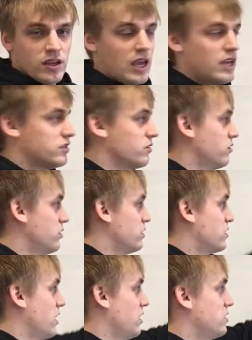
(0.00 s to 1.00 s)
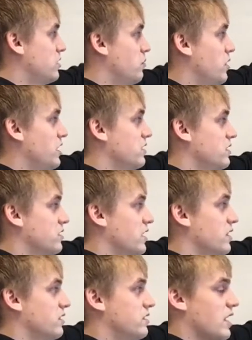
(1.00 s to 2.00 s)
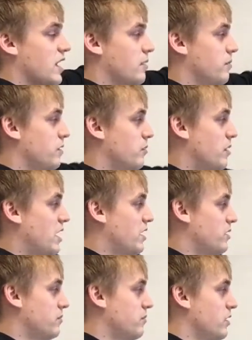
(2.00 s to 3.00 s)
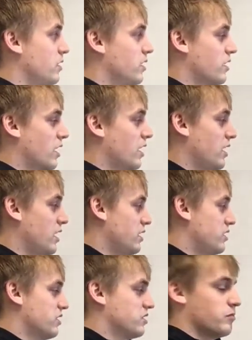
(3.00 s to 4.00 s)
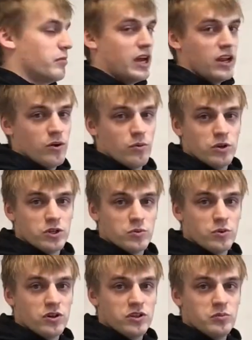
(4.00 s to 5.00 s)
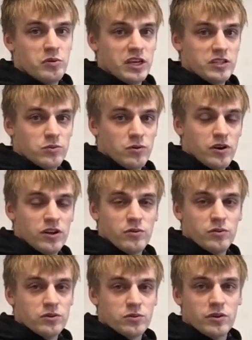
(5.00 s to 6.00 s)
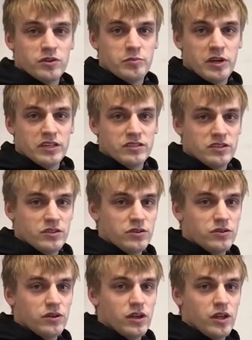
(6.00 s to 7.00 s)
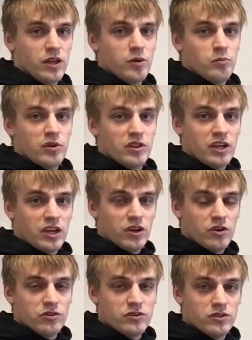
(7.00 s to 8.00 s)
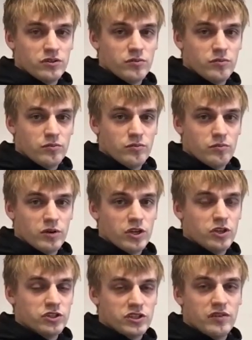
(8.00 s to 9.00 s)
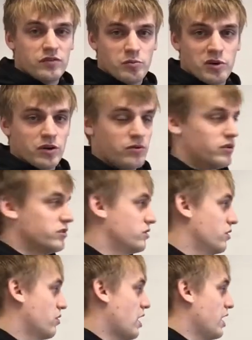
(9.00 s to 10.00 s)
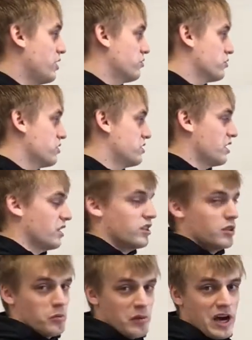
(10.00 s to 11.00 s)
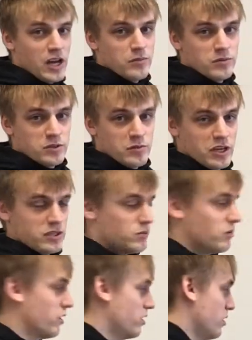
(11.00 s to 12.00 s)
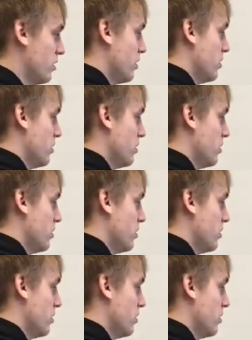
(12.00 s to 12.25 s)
Okay, so in this case the base is at the top and the bottom. Okay, it doesn't matter which one is base 1 and which one is base 2, but you just have to pick one. So I usually say that the bottom is base 1.